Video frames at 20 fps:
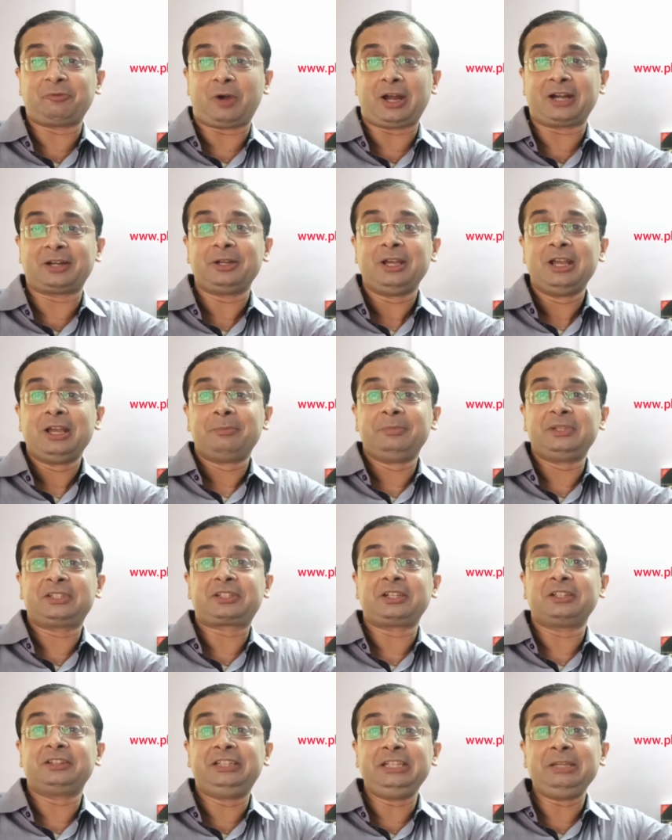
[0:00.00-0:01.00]
one,
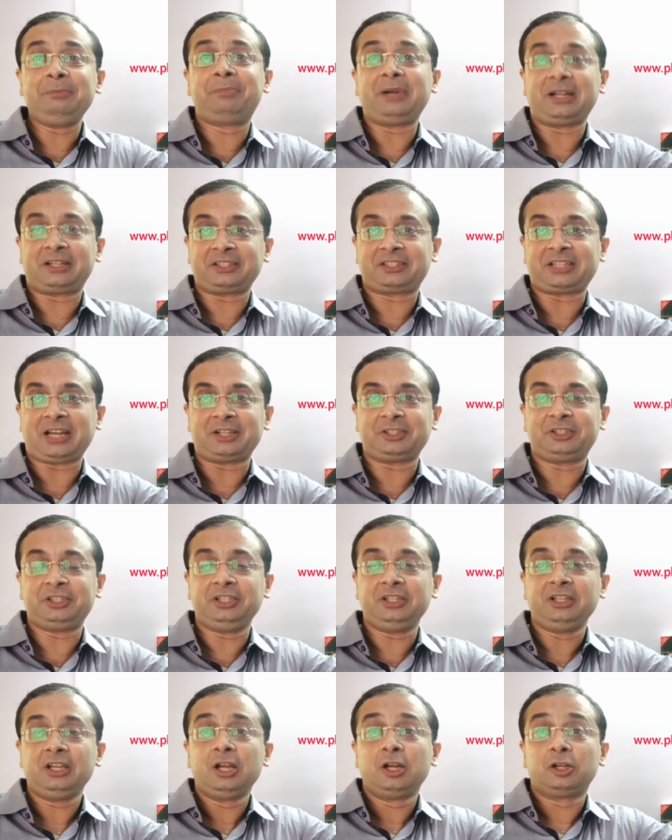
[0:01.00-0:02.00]
Mr. Deep
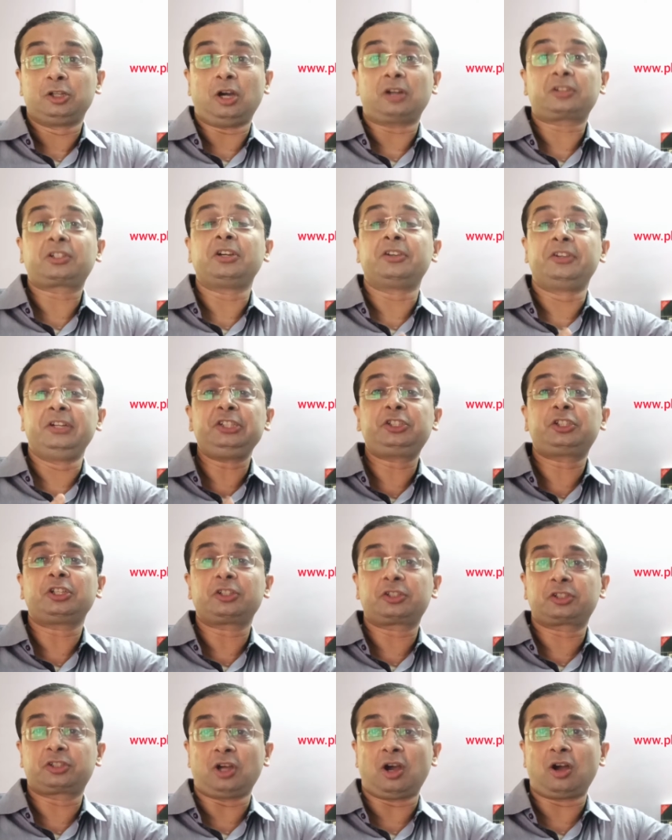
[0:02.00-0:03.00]
Bhattacharjee, Dr.
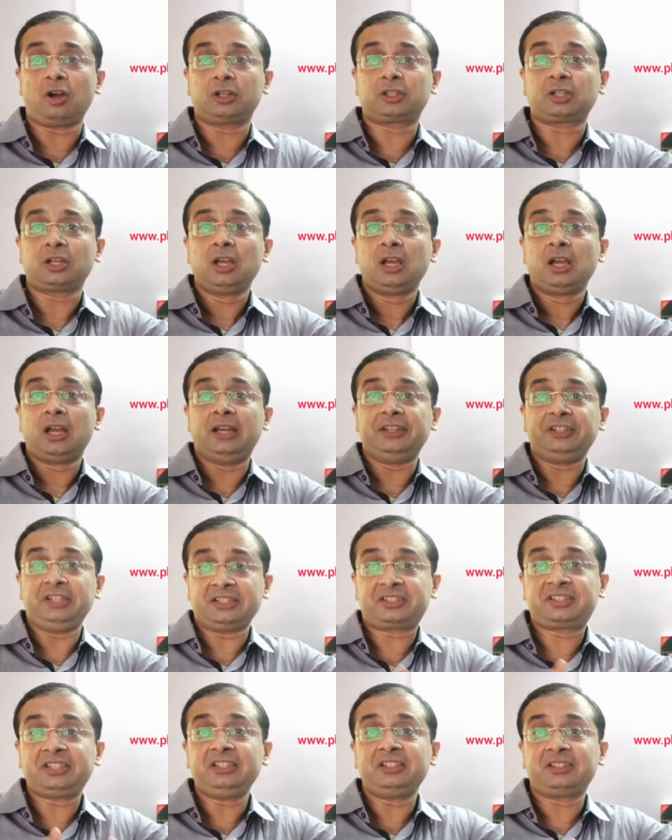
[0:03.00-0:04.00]
Richard Sort, uh,
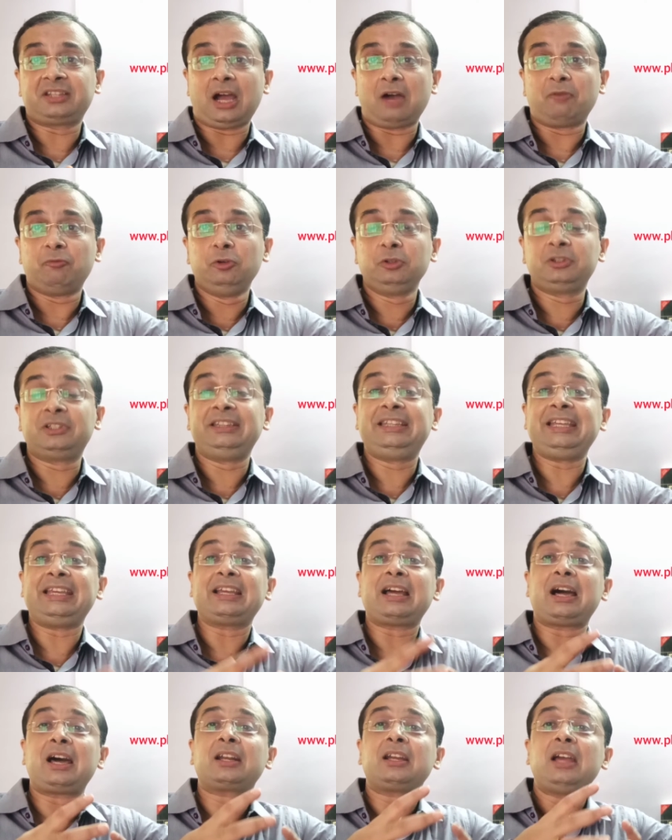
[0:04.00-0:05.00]
Yasir Dawood.
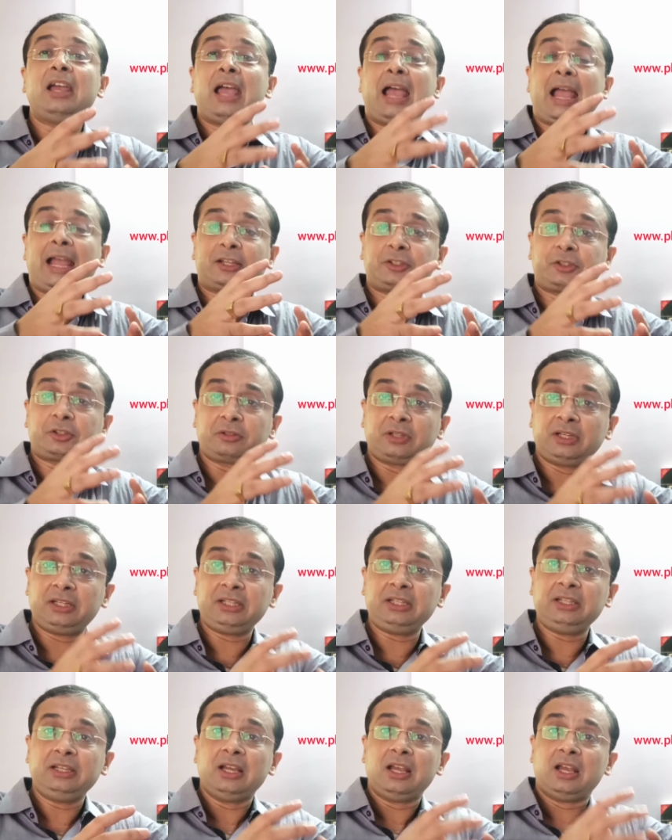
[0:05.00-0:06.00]
They are
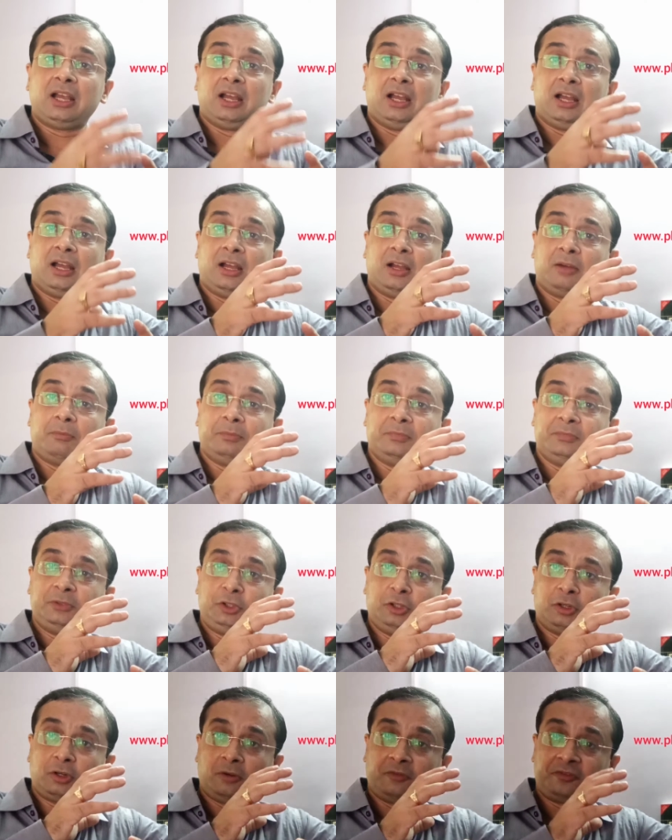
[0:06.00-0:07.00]
actually, uh,
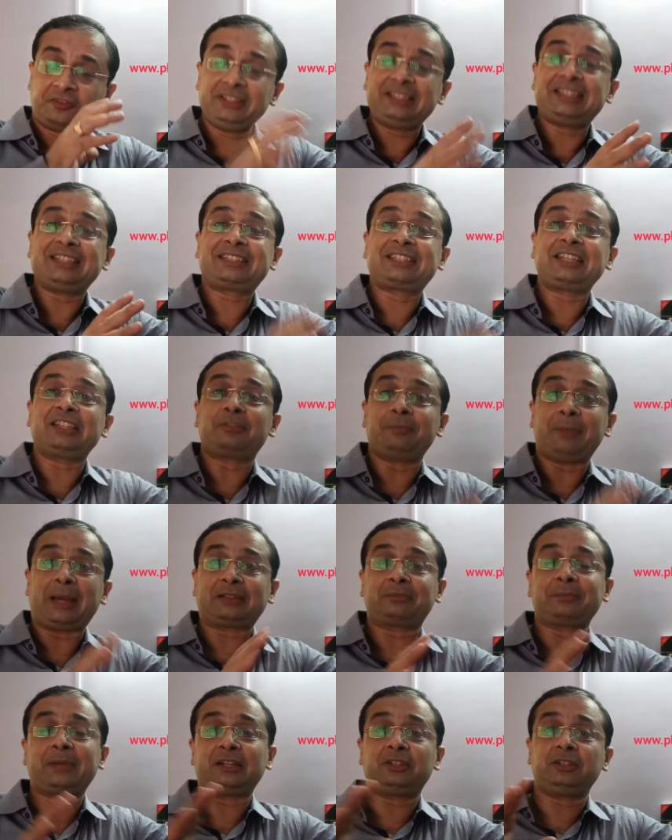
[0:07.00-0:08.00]
you know, physicists,
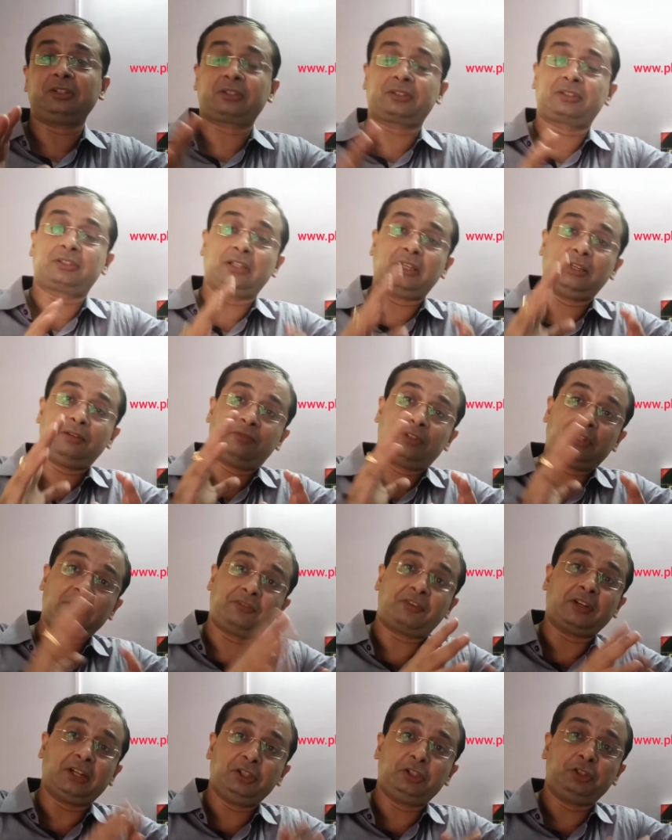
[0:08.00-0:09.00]
mathematics in
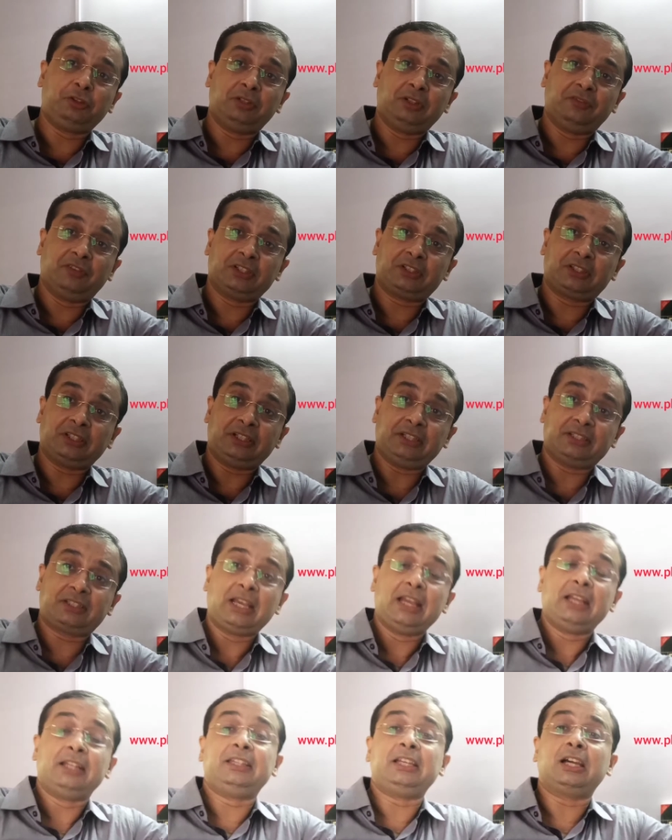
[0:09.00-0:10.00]
different universities.
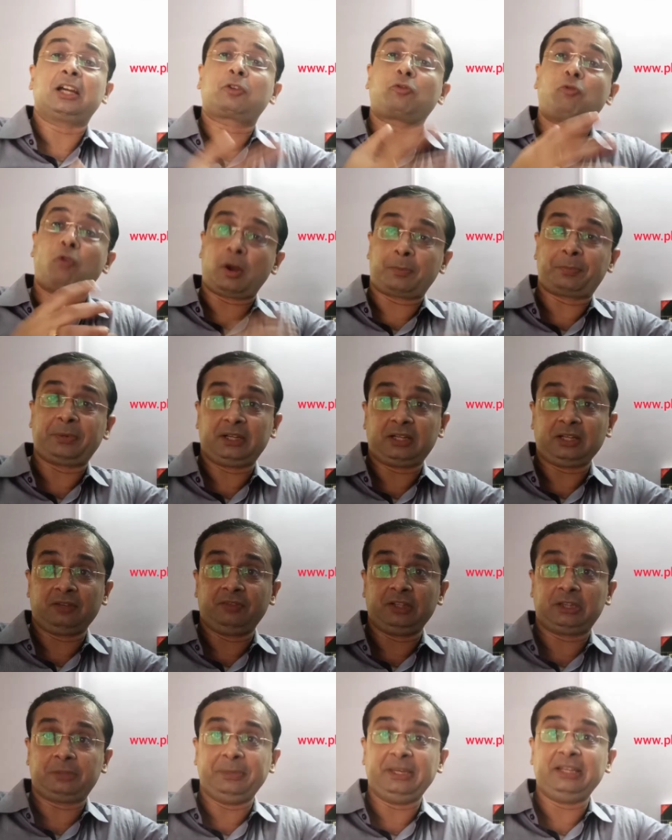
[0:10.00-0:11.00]
They are
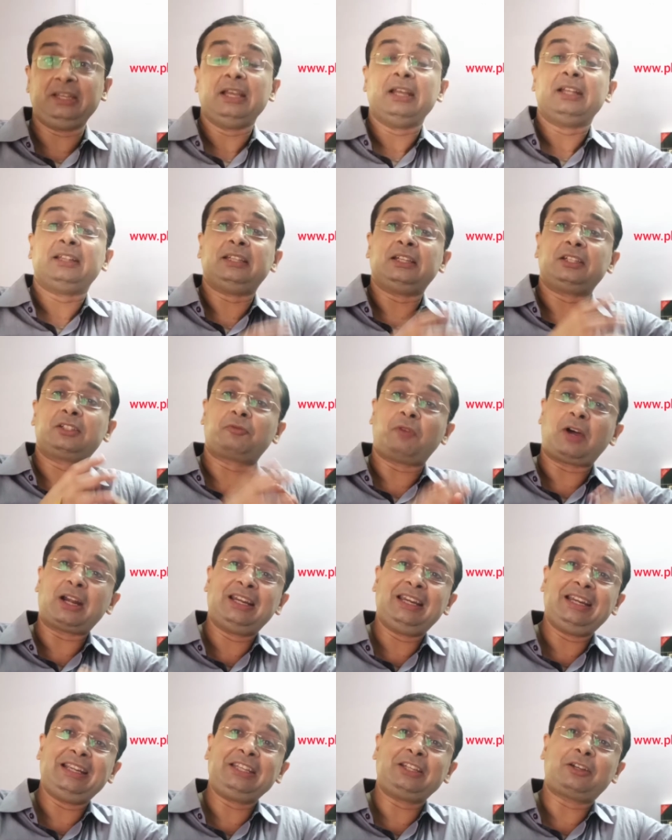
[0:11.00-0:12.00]
cooperating with me. There is
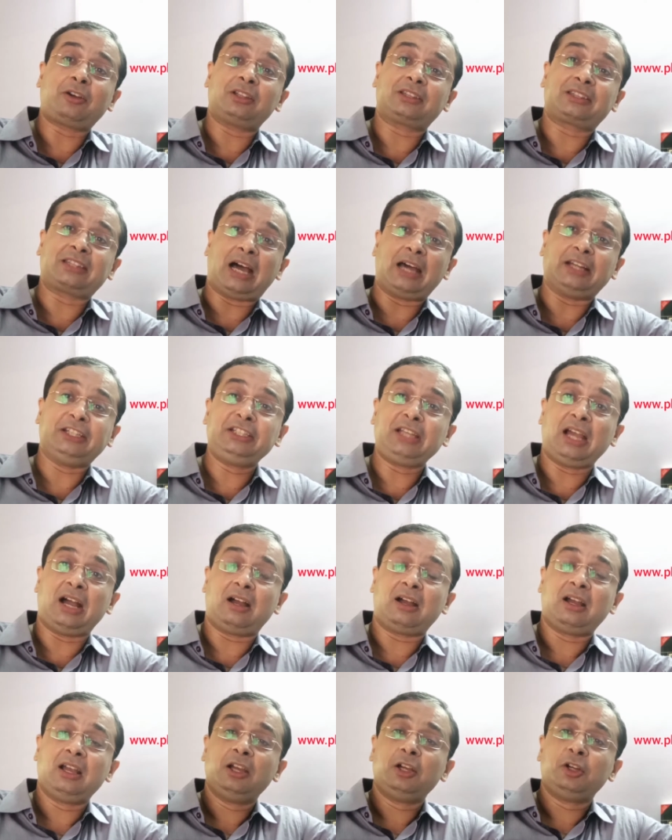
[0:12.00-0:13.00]
one lady called
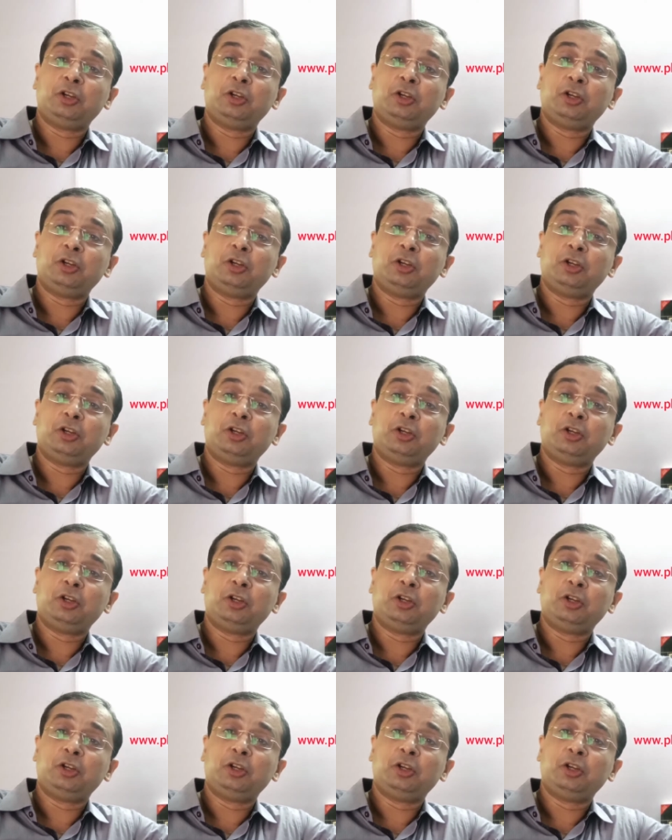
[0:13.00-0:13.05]
Tania